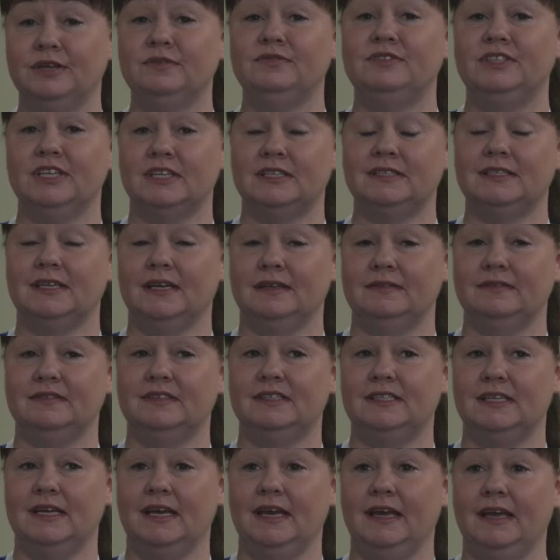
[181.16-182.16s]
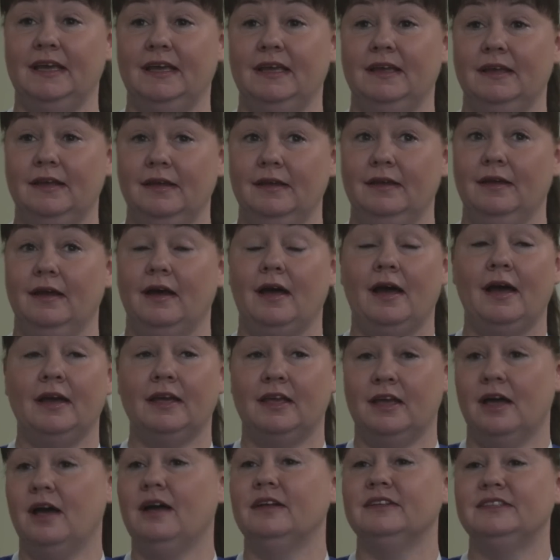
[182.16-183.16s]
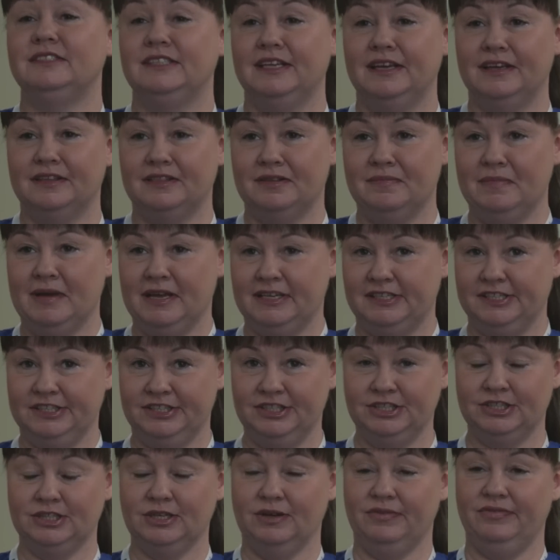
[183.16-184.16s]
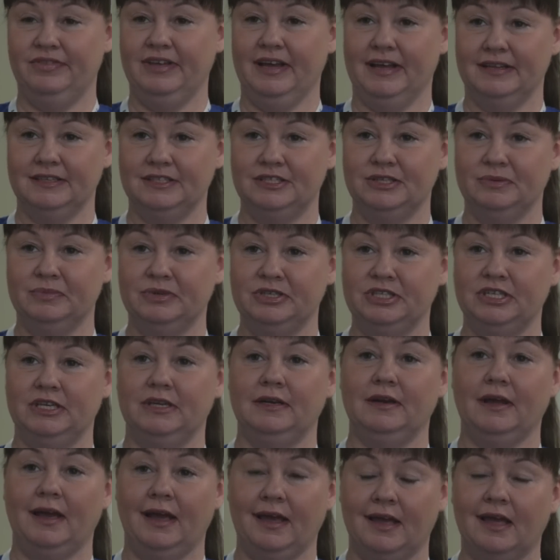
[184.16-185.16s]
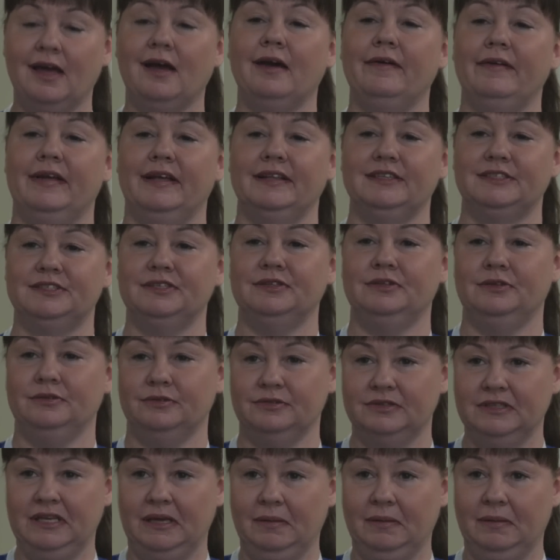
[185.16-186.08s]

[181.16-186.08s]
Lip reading: you've just had to say, I can't take the messages off the answer machine, I can't answer those